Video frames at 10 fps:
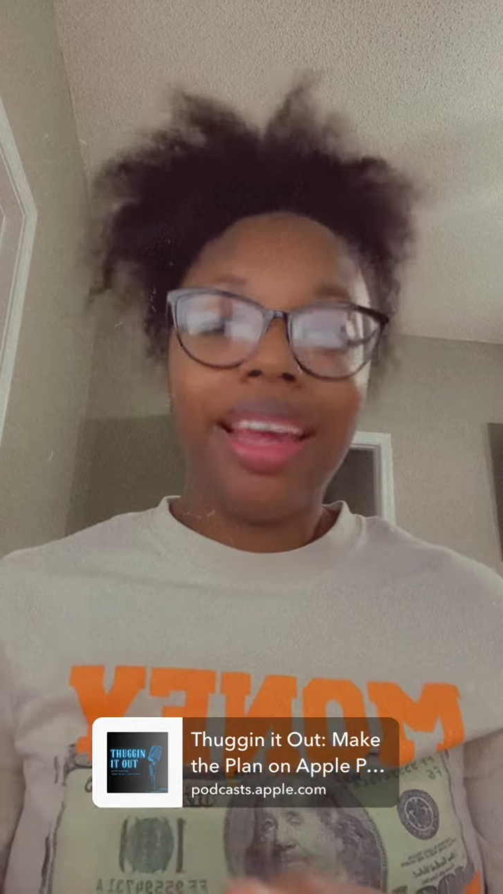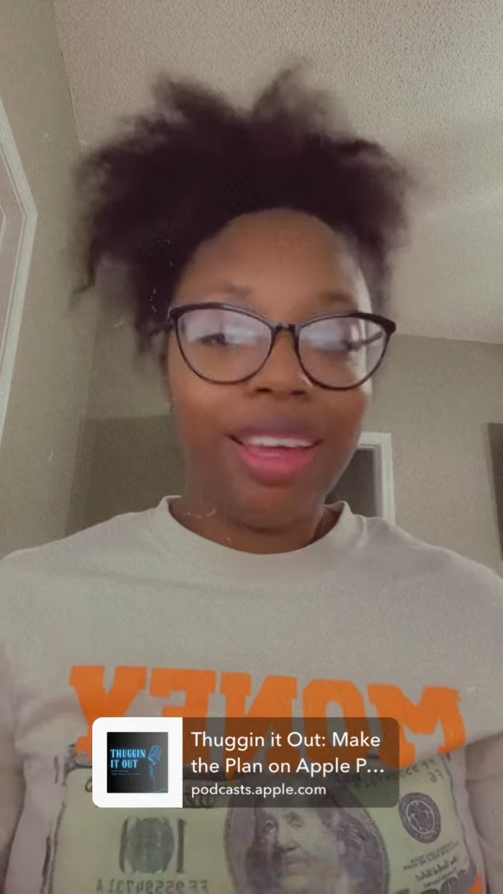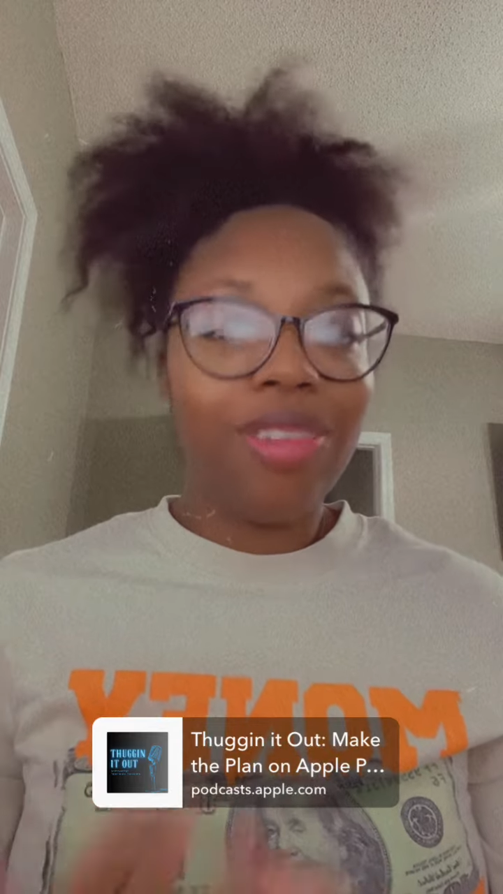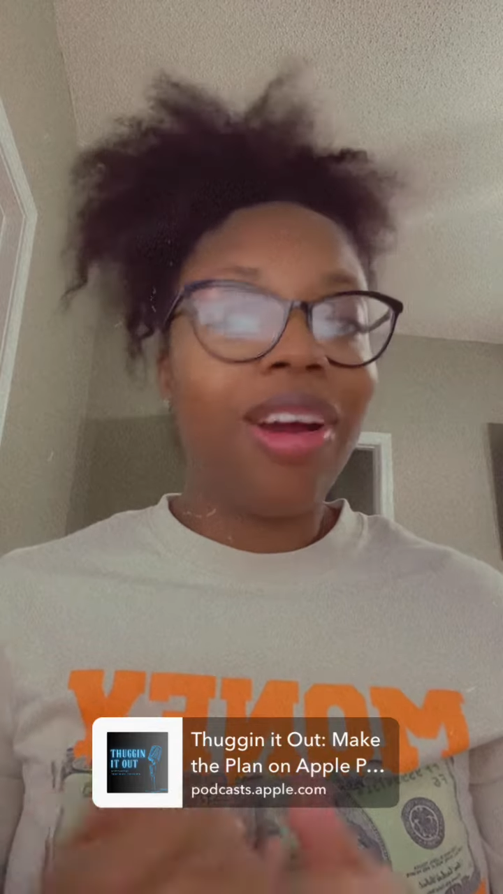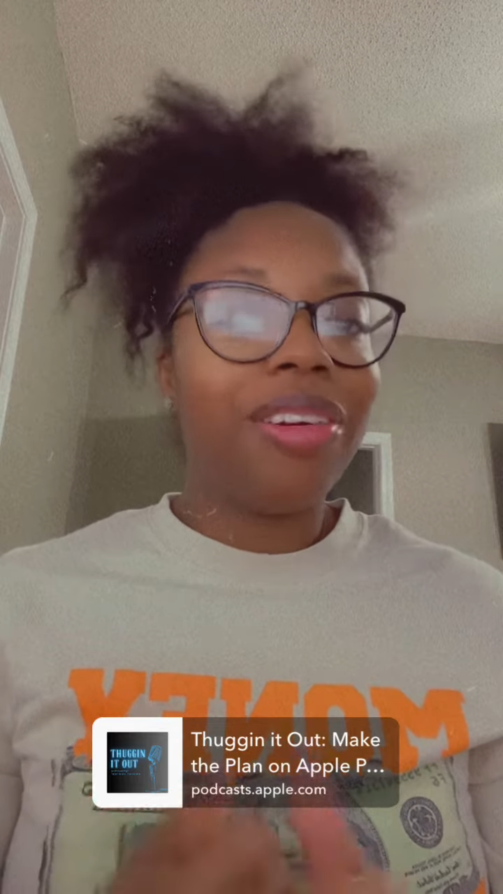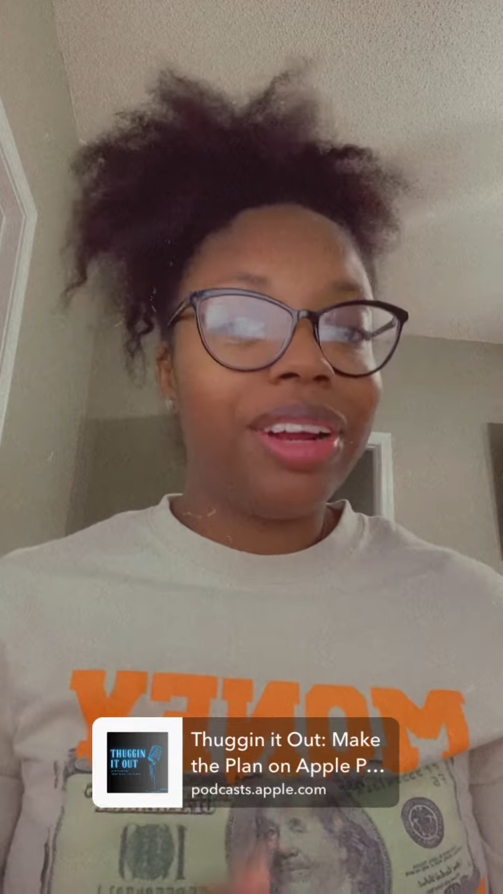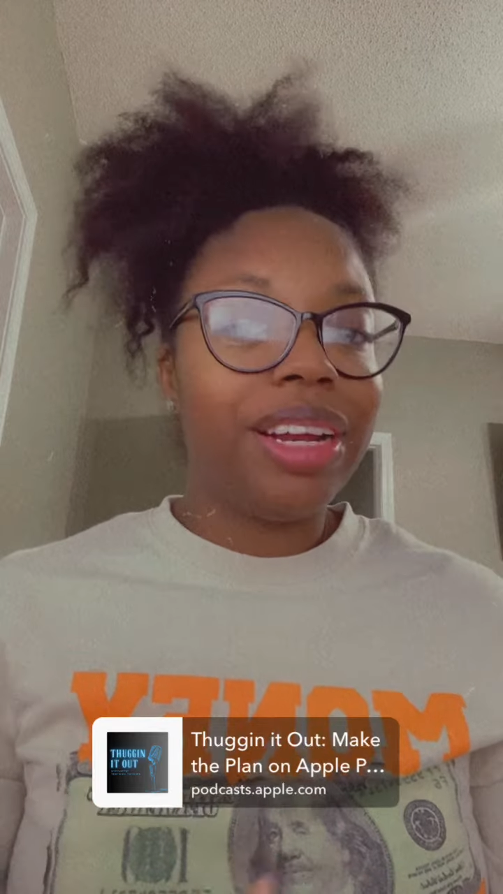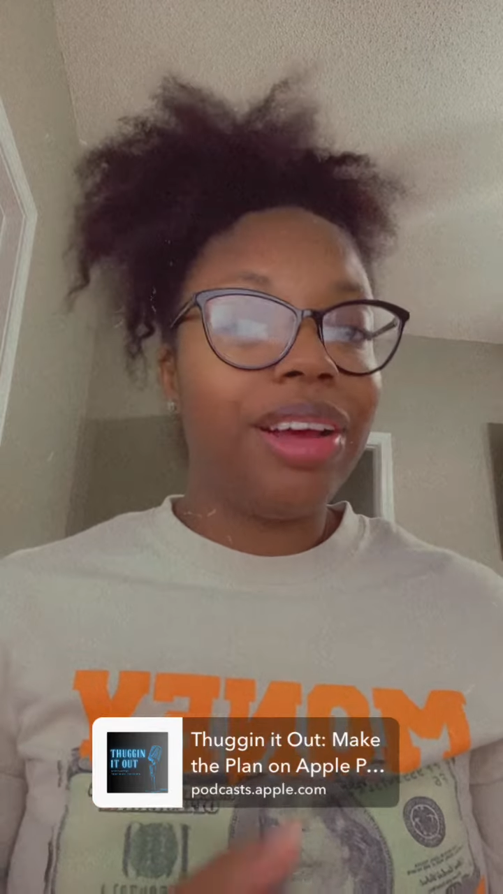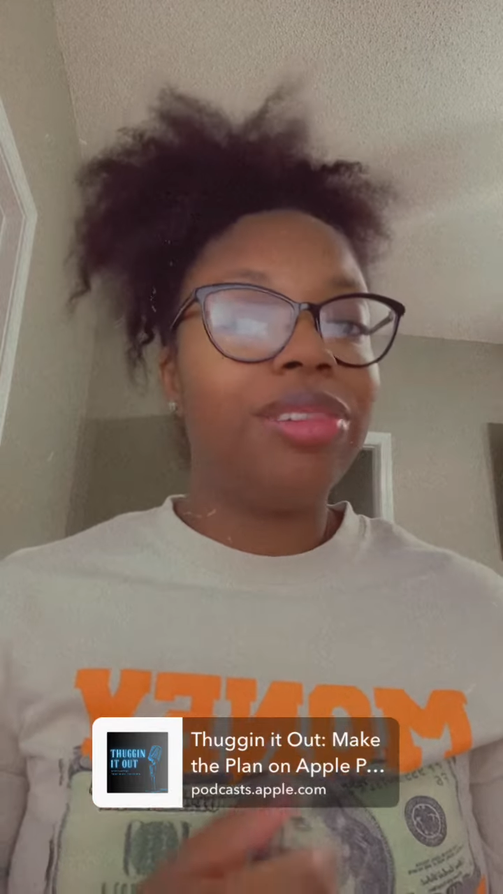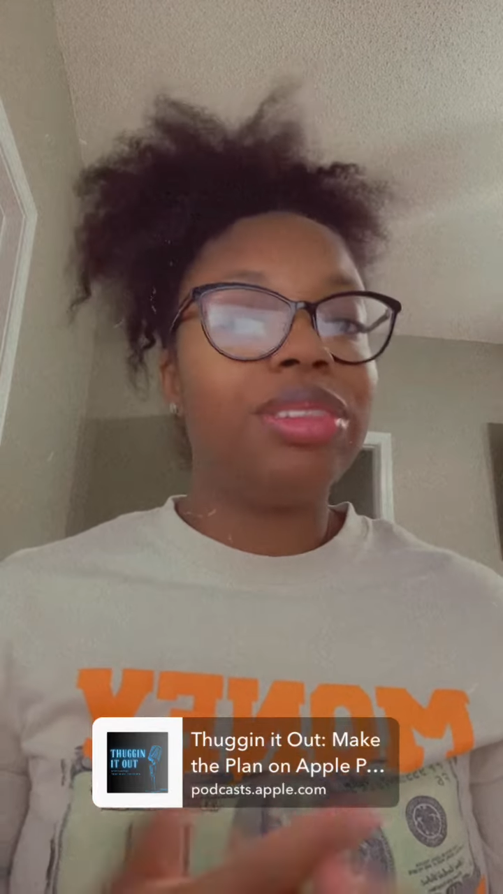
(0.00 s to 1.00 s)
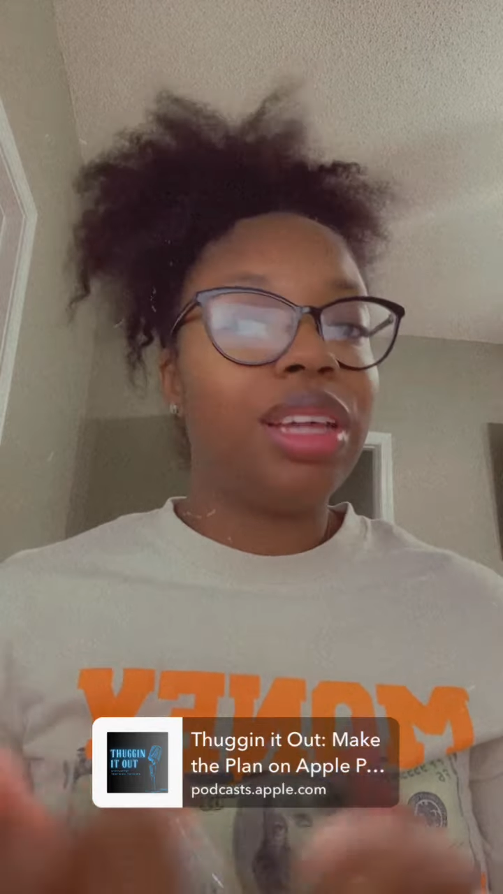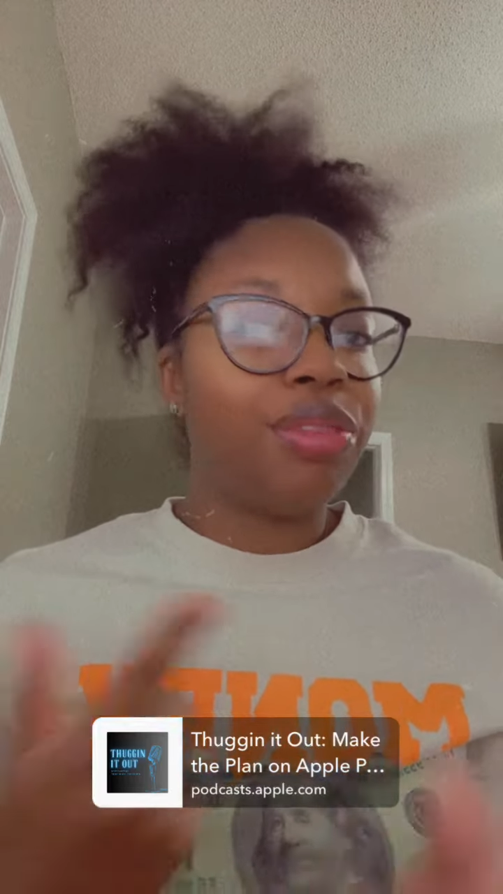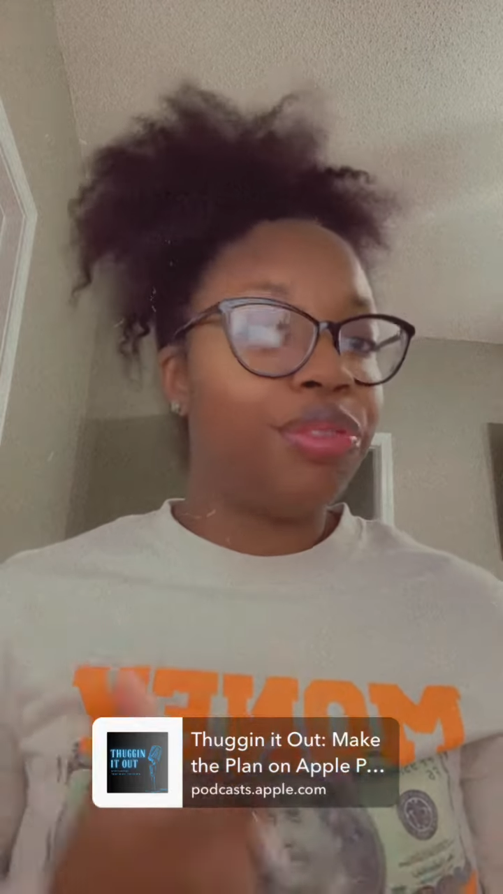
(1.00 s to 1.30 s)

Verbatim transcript: And you already know, tell a